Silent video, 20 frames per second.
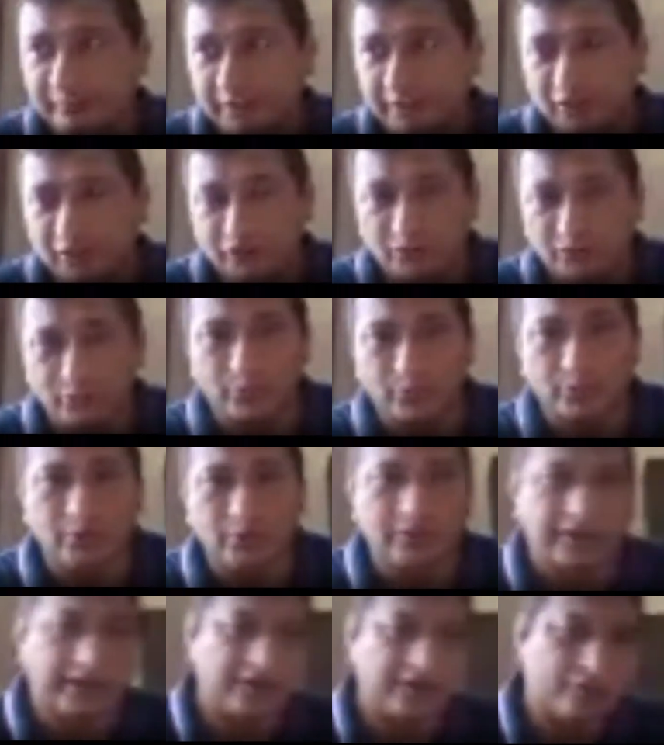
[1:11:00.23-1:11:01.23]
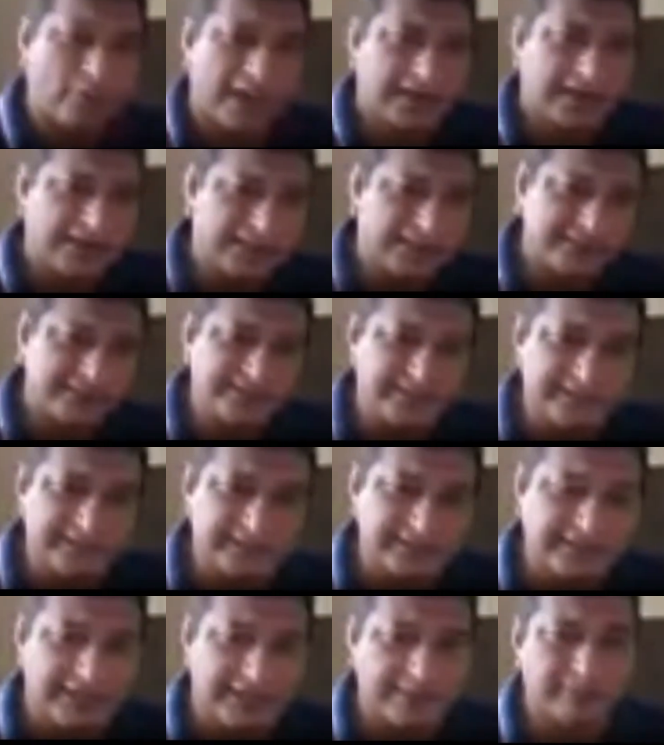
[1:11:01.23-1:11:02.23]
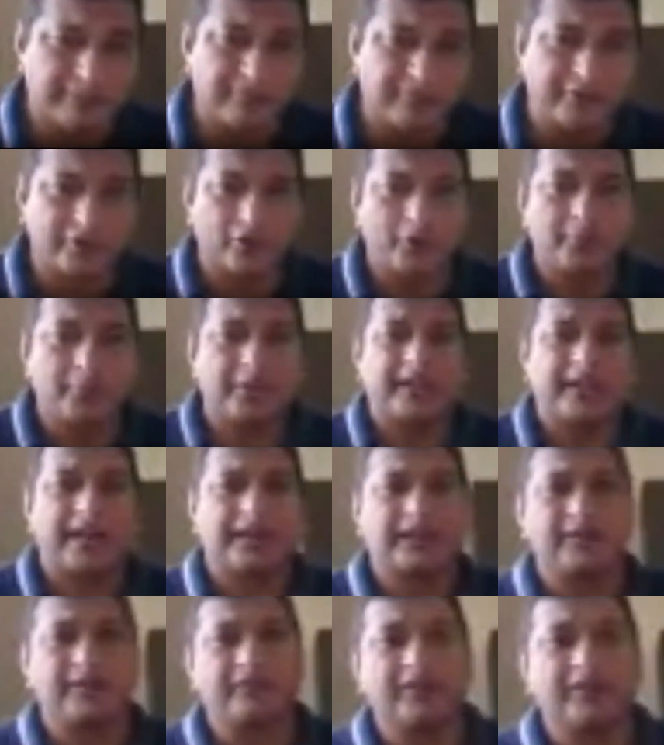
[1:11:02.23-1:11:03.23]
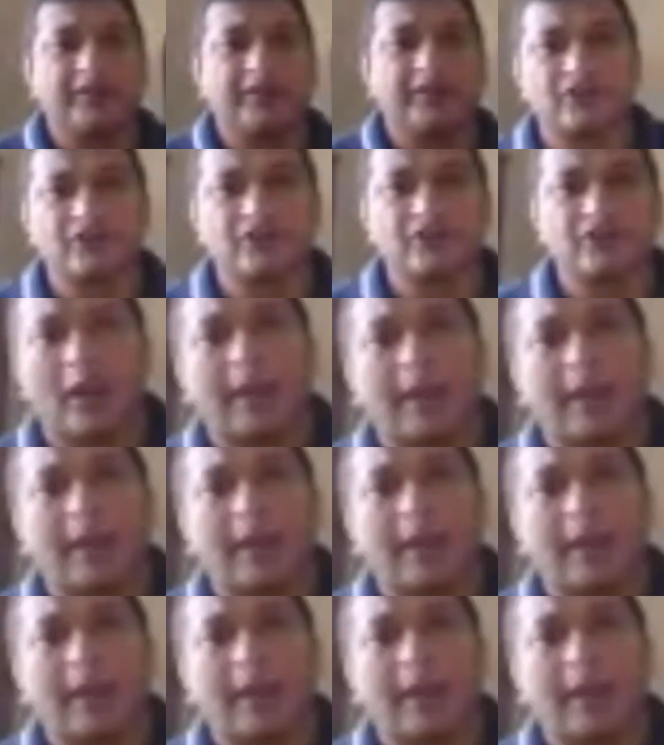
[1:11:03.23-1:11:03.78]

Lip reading: because you would require certain type of economic activities to